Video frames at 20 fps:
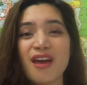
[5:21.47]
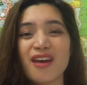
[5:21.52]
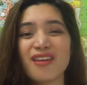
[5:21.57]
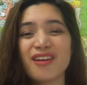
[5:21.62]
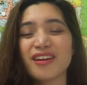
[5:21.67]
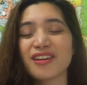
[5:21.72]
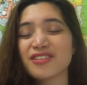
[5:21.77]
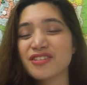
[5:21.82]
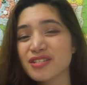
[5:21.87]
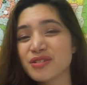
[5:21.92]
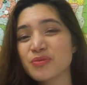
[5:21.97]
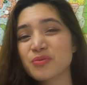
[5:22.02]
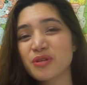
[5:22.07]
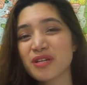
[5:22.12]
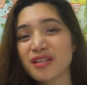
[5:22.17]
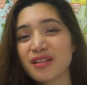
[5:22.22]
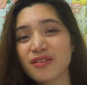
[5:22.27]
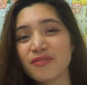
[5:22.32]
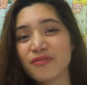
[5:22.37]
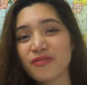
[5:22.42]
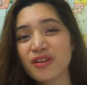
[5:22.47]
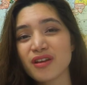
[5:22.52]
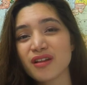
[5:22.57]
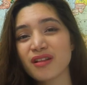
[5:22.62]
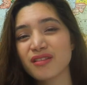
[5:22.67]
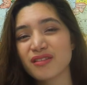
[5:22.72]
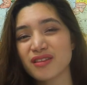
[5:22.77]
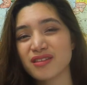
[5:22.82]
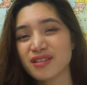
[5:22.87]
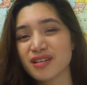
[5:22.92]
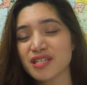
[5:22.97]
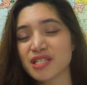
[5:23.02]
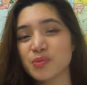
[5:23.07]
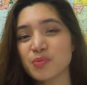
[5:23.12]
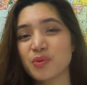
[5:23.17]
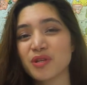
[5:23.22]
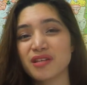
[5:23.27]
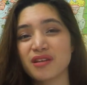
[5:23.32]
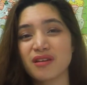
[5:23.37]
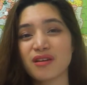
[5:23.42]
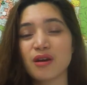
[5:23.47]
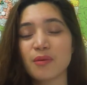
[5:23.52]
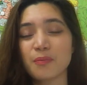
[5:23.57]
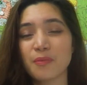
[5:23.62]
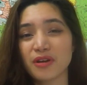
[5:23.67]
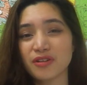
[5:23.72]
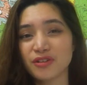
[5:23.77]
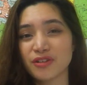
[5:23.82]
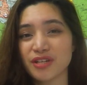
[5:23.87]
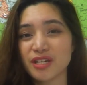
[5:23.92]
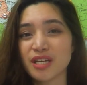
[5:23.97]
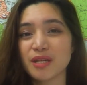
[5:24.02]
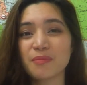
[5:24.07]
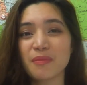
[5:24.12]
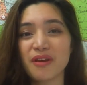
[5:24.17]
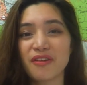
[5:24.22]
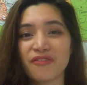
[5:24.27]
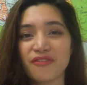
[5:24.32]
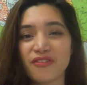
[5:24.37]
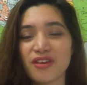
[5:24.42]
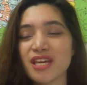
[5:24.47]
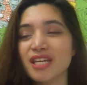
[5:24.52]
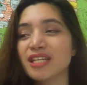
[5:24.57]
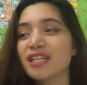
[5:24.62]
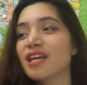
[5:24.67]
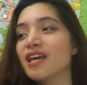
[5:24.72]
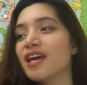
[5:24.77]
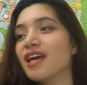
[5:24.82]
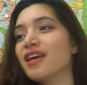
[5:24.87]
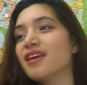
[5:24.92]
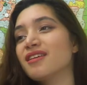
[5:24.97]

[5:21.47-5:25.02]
and I can just really feel the dust building up underneath my feet.